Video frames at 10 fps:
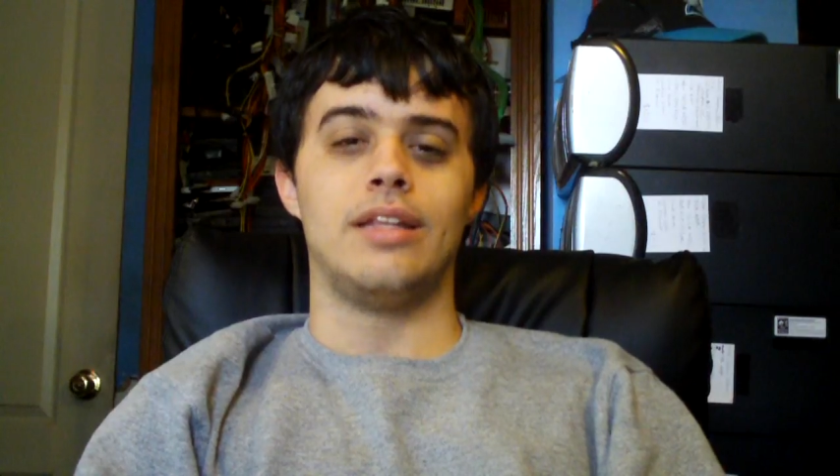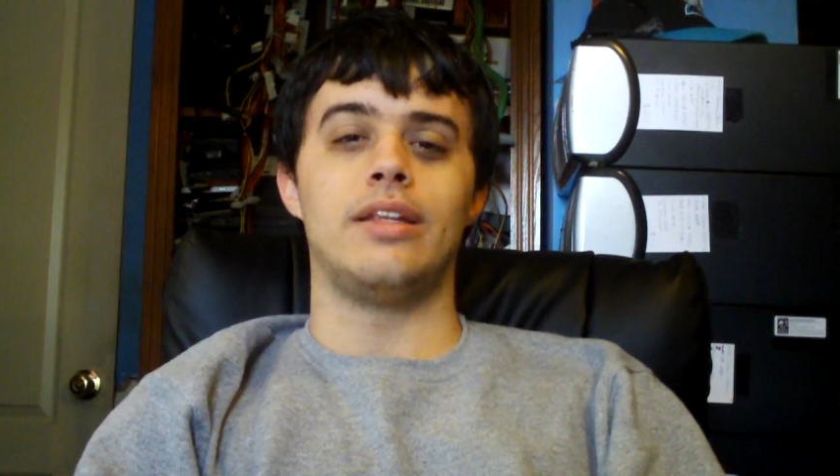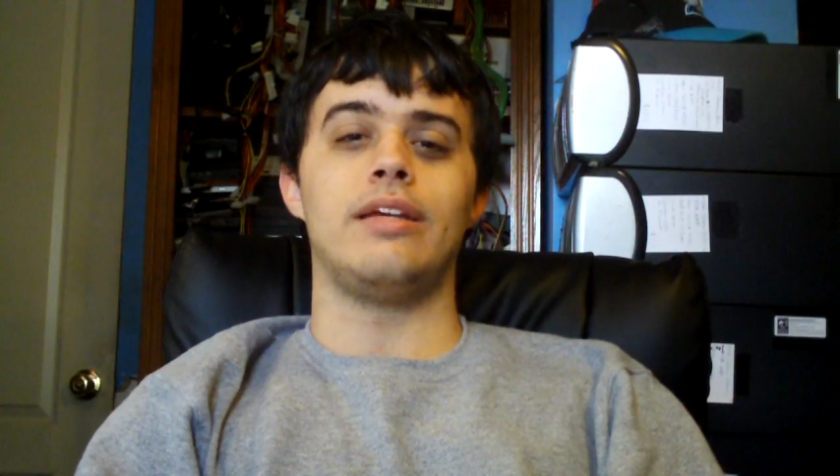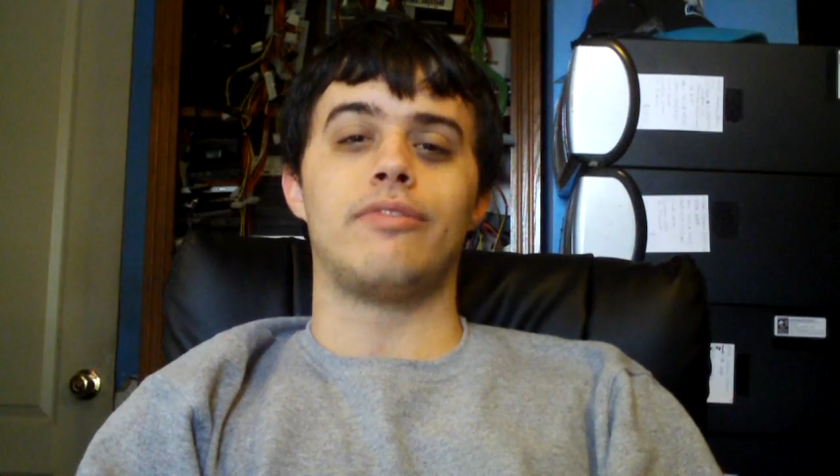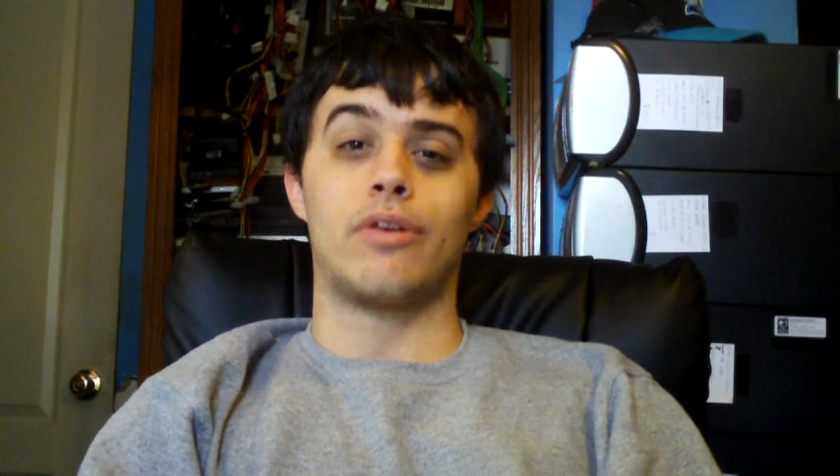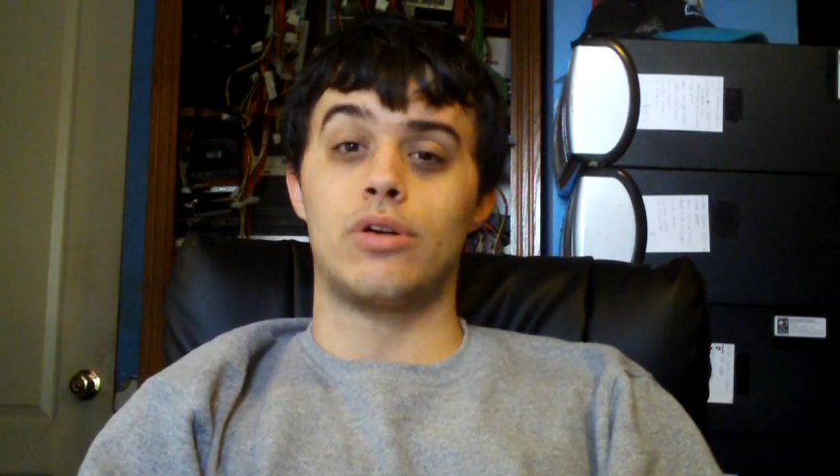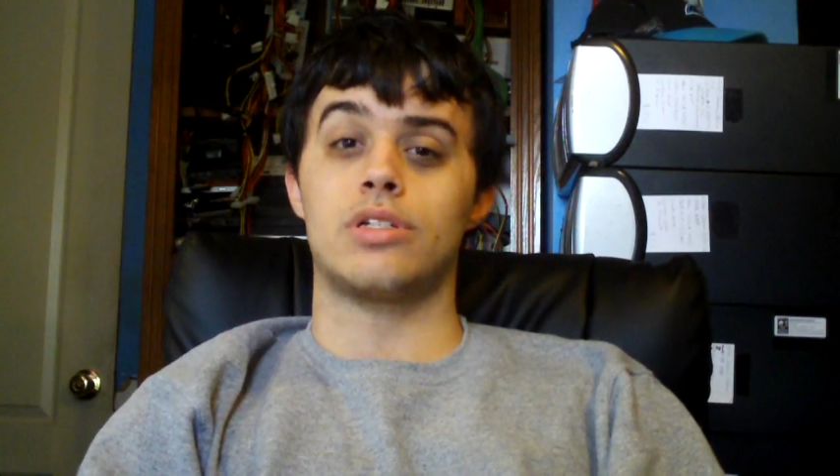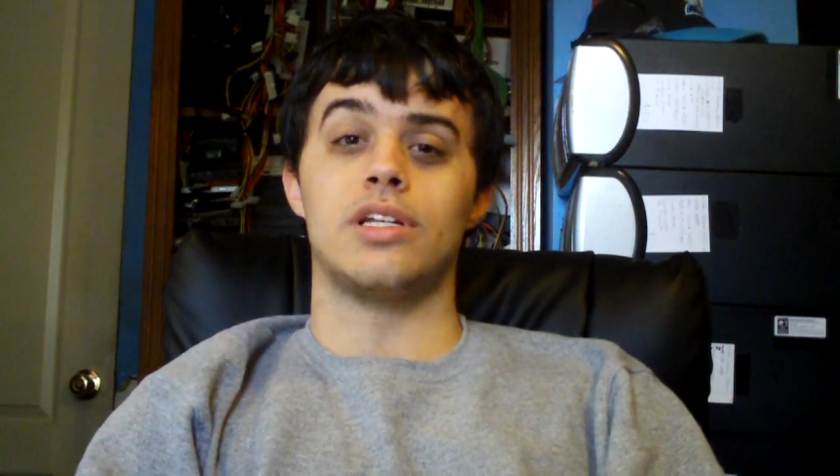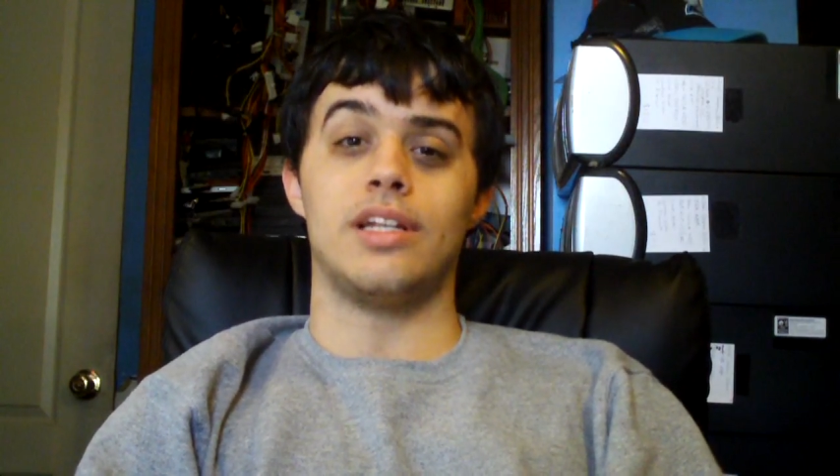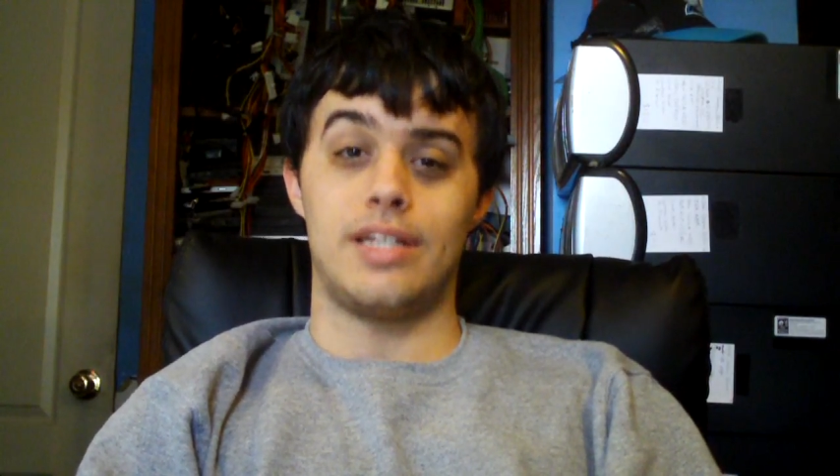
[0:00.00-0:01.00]
the
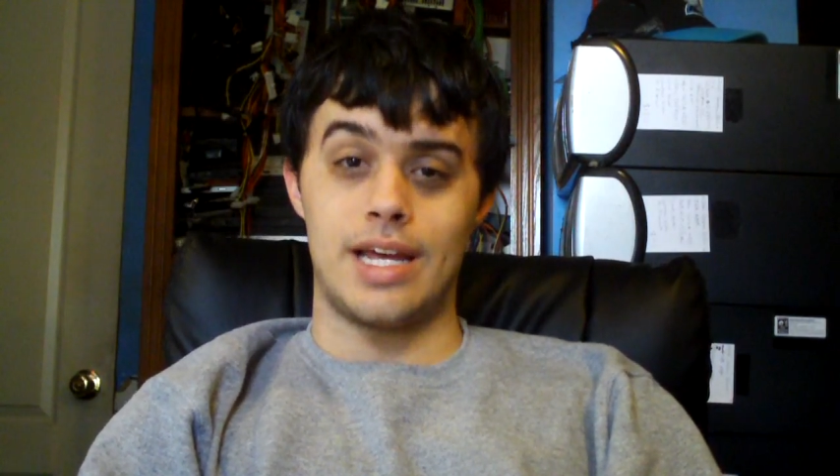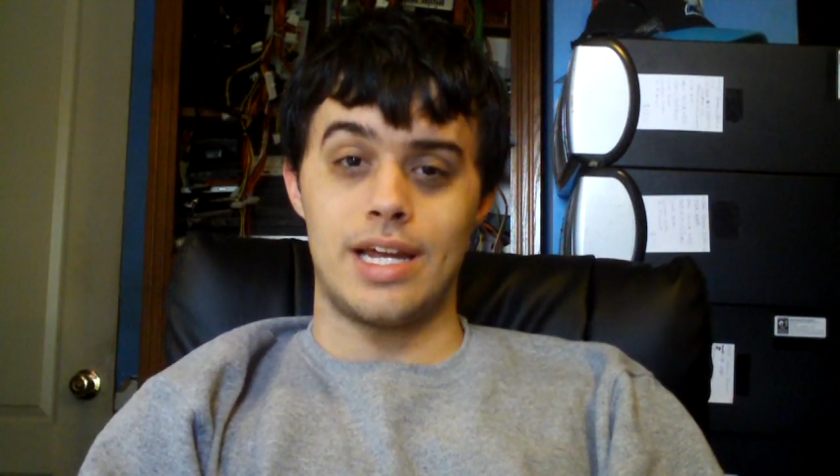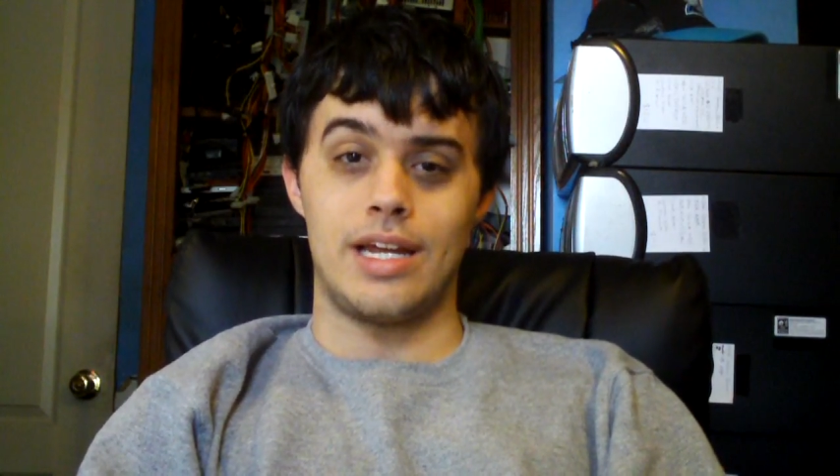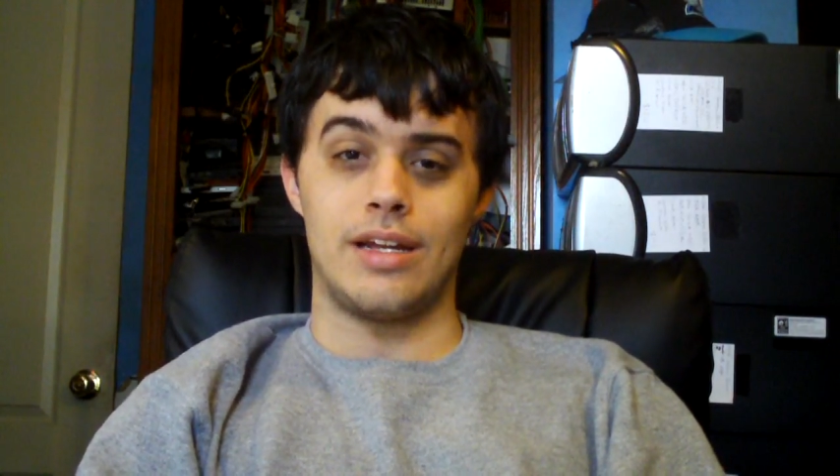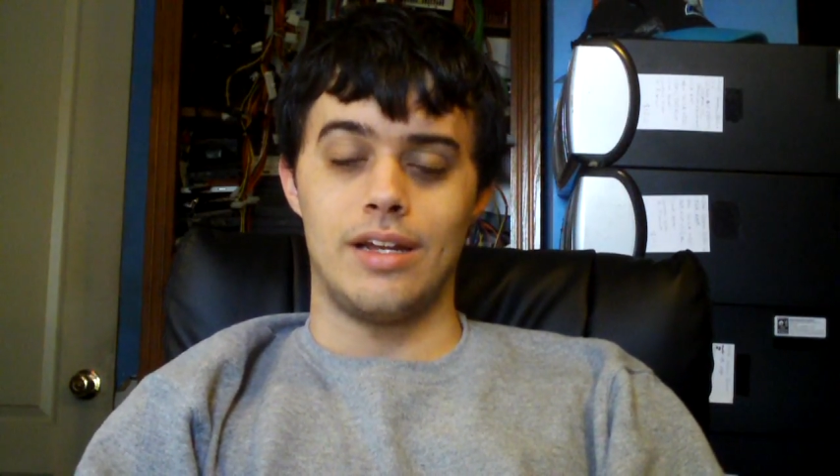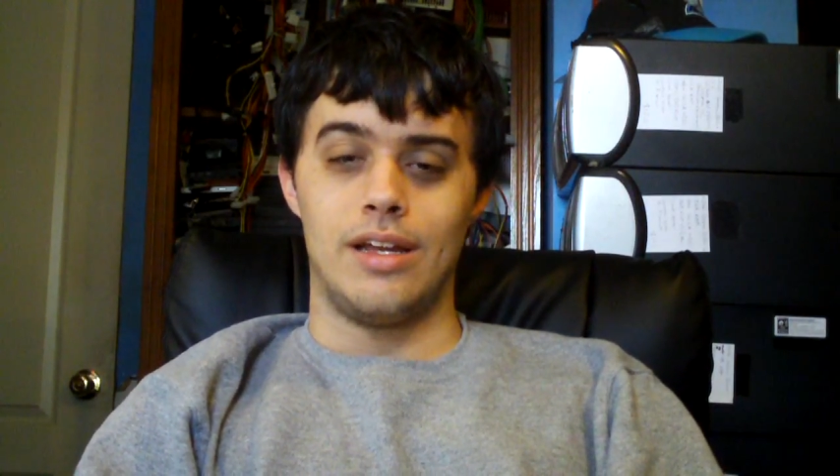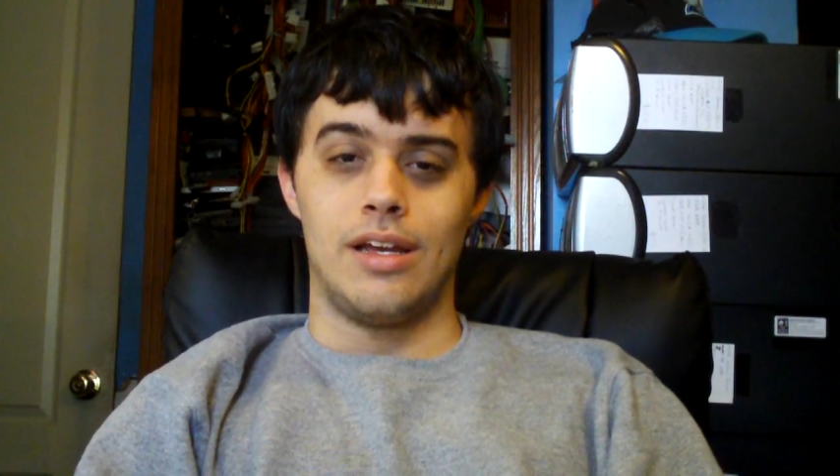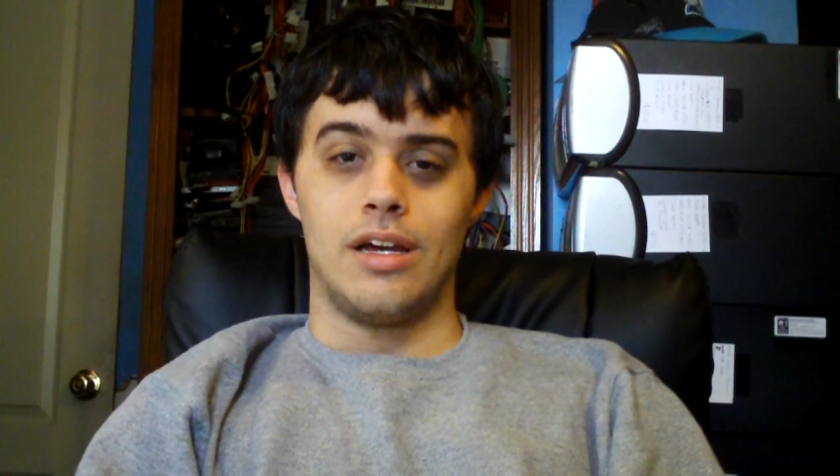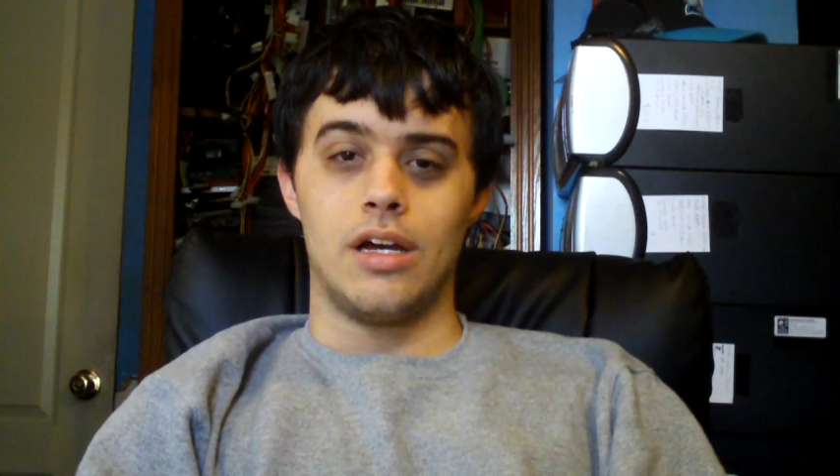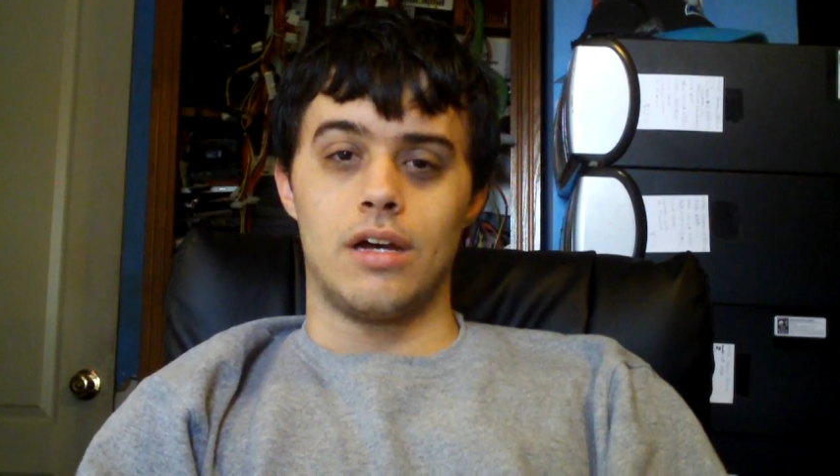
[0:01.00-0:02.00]
first day
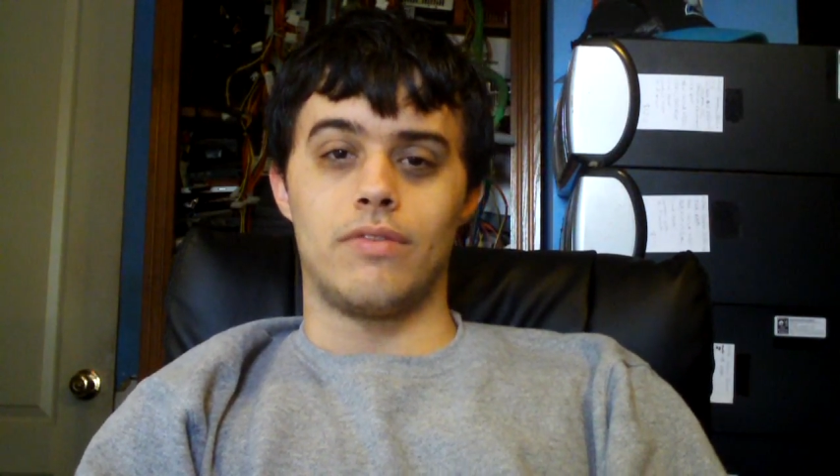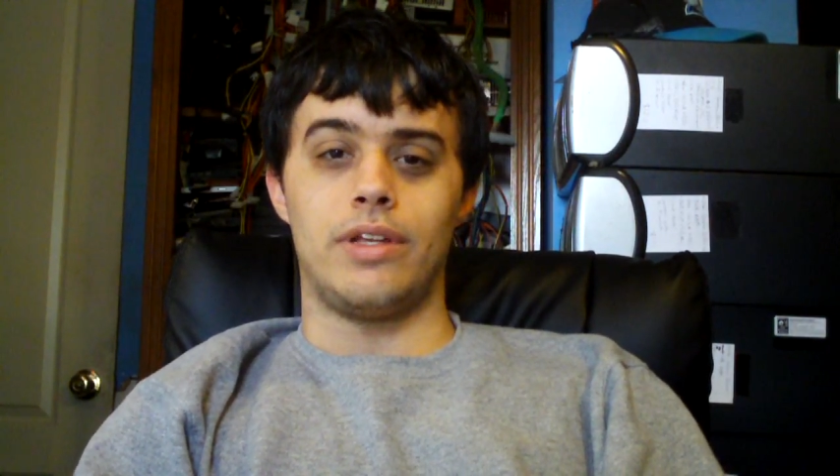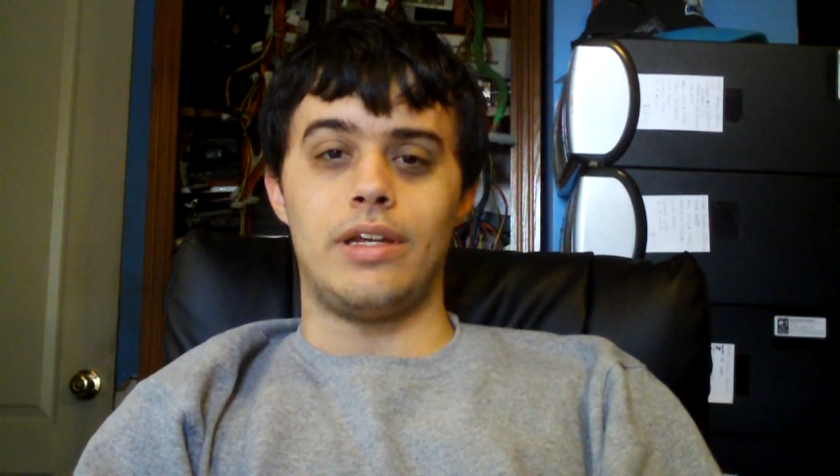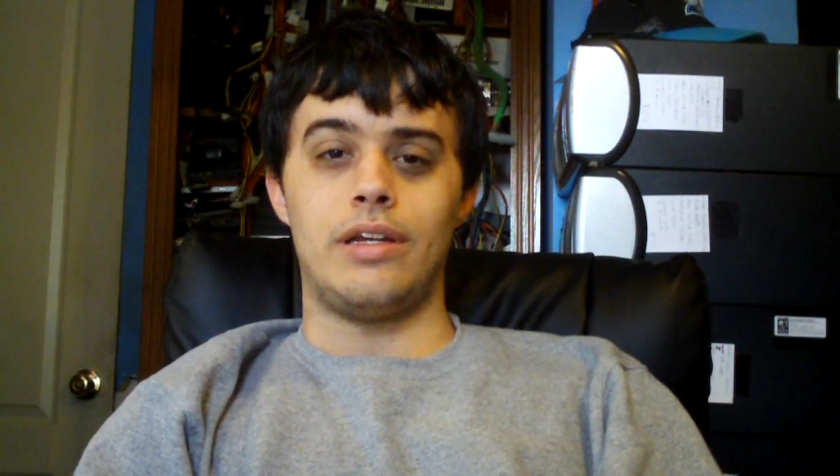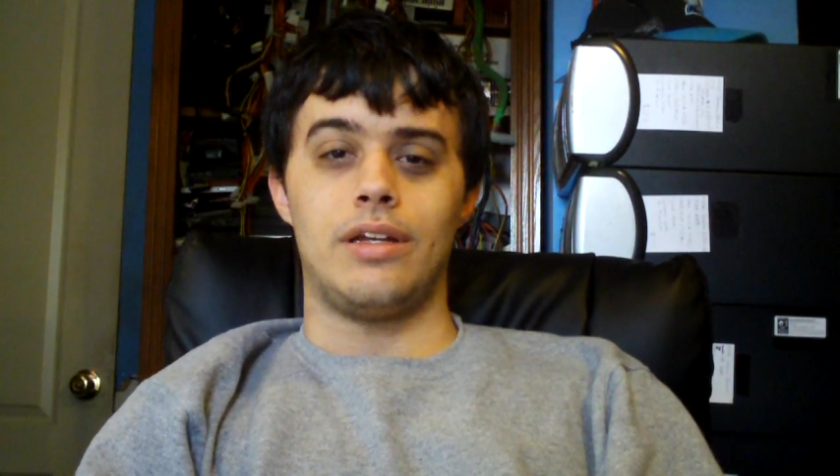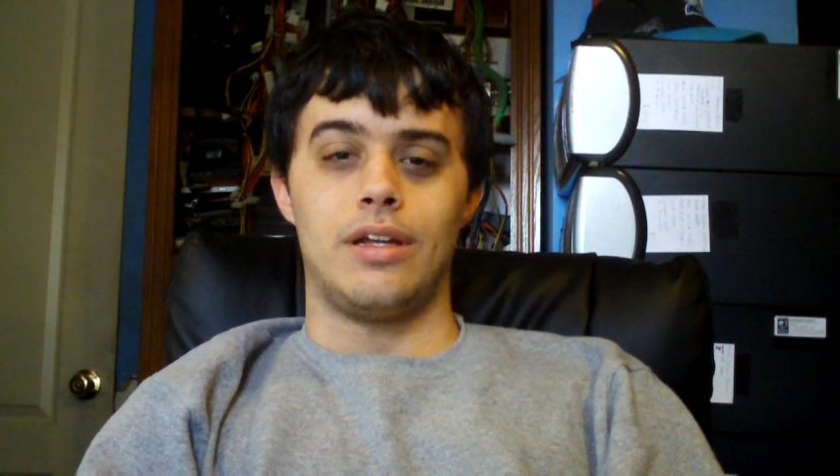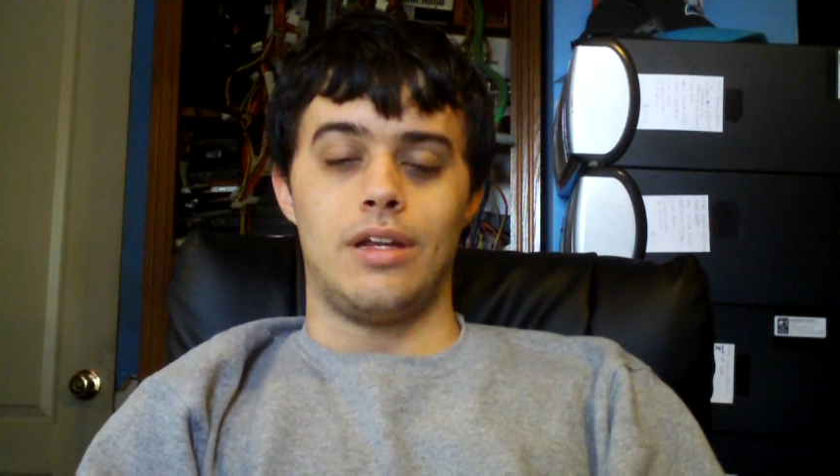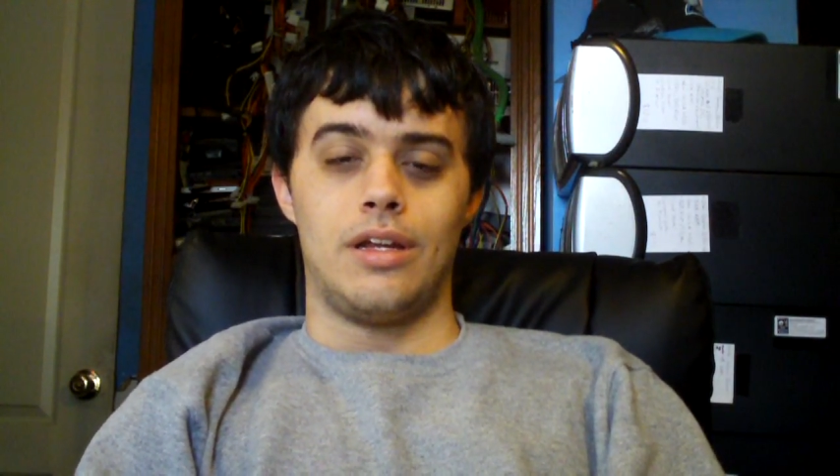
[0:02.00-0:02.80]
of the